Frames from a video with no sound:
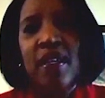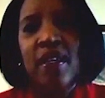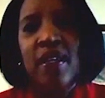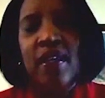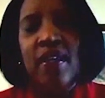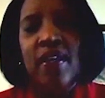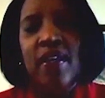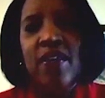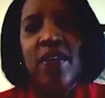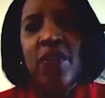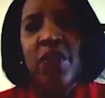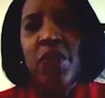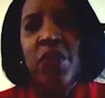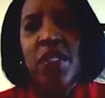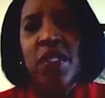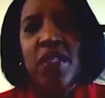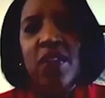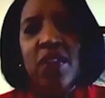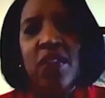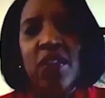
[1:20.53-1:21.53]
under
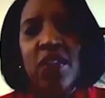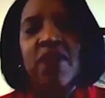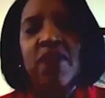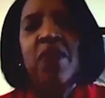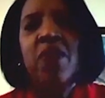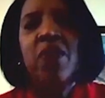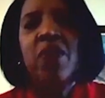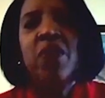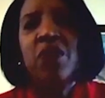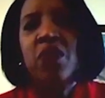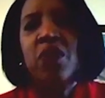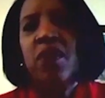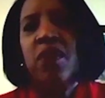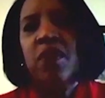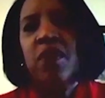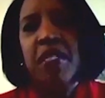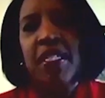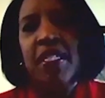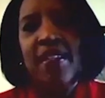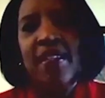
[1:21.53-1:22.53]
such difficult
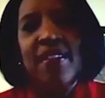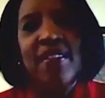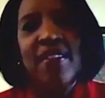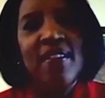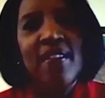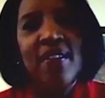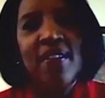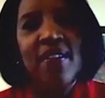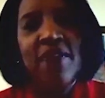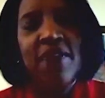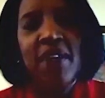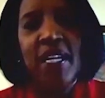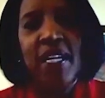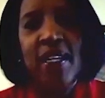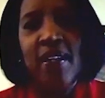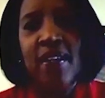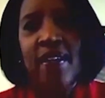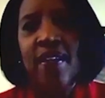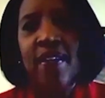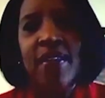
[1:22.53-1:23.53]
circumstances and
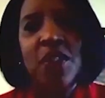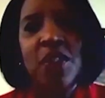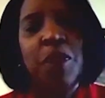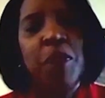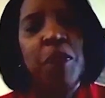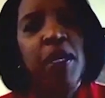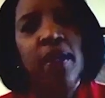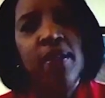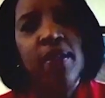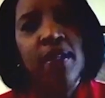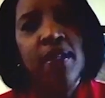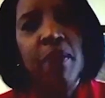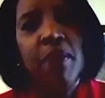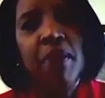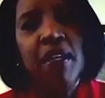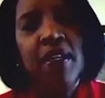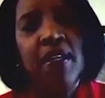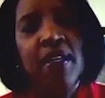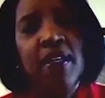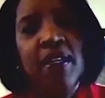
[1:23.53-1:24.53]
fighting this
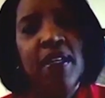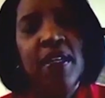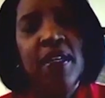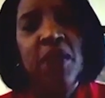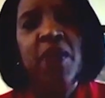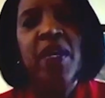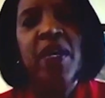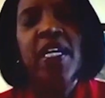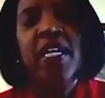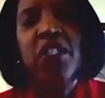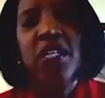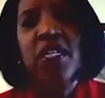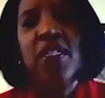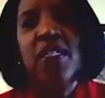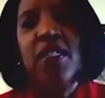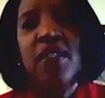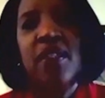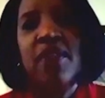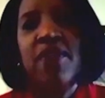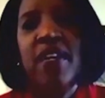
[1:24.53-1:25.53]
pandemic. You know, at
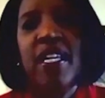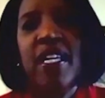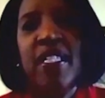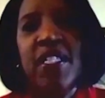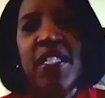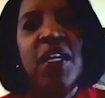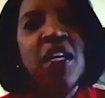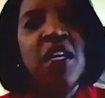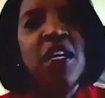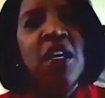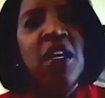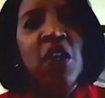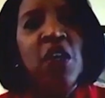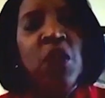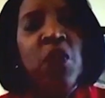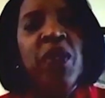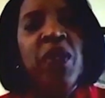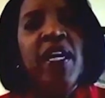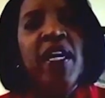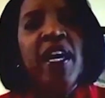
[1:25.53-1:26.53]
JDC Events,
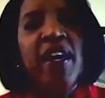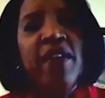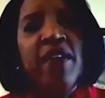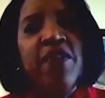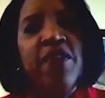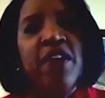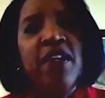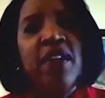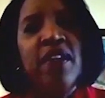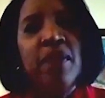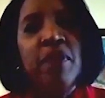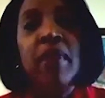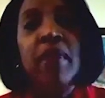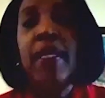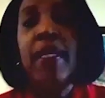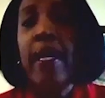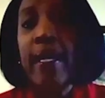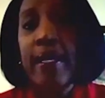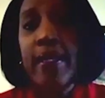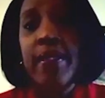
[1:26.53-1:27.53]
we have
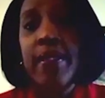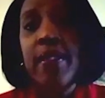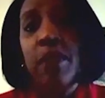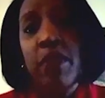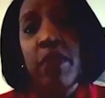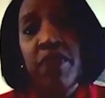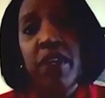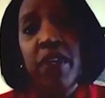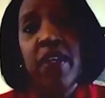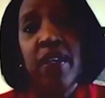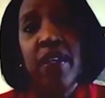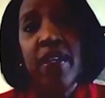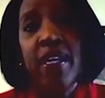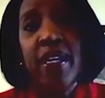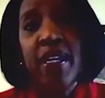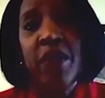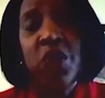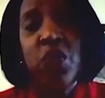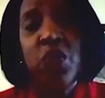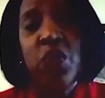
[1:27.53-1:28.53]
clients, some of our
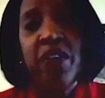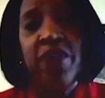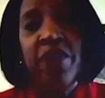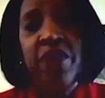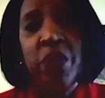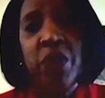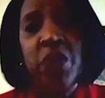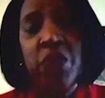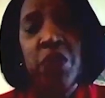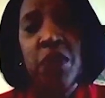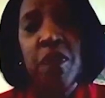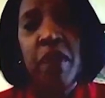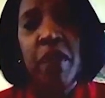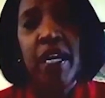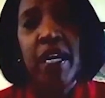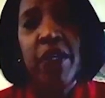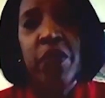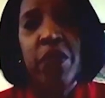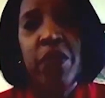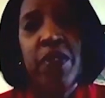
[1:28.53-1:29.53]
clients who are first
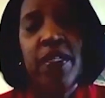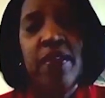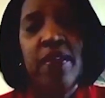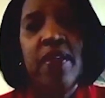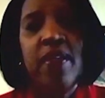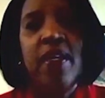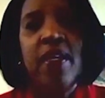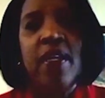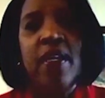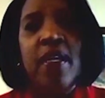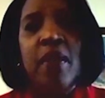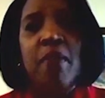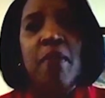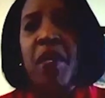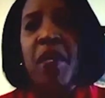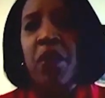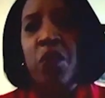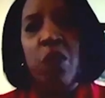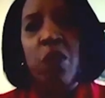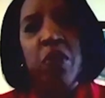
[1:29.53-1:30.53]
responders and
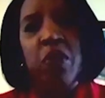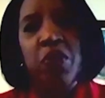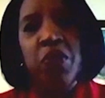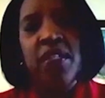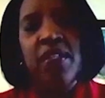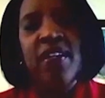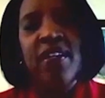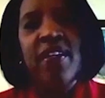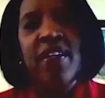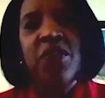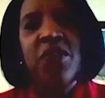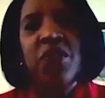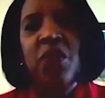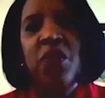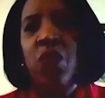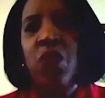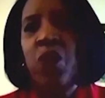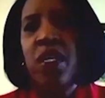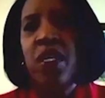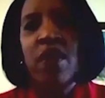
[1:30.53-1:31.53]
medical personnel. So
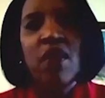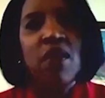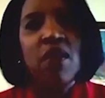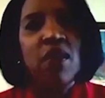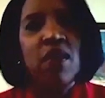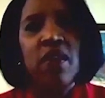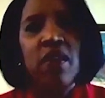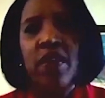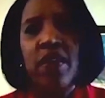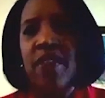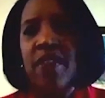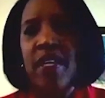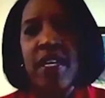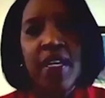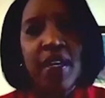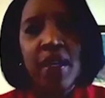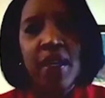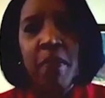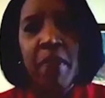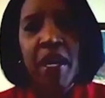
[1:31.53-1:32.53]
we are
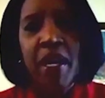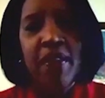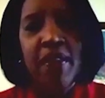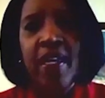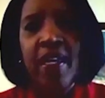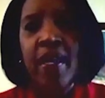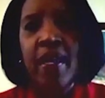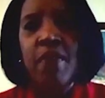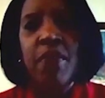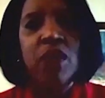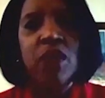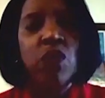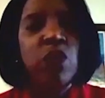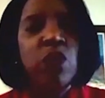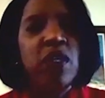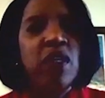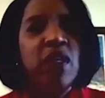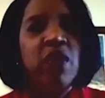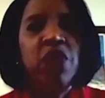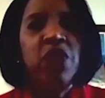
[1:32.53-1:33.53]
thinking about them, and
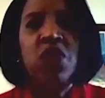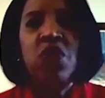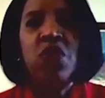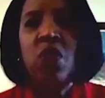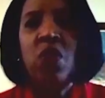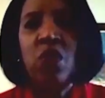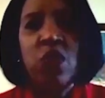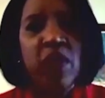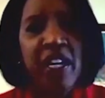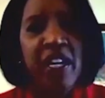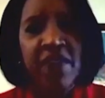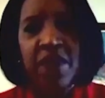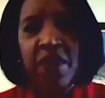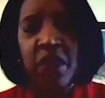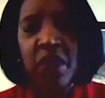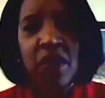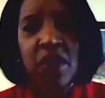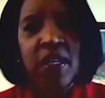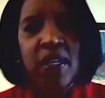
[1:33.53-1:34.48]
we are so grateful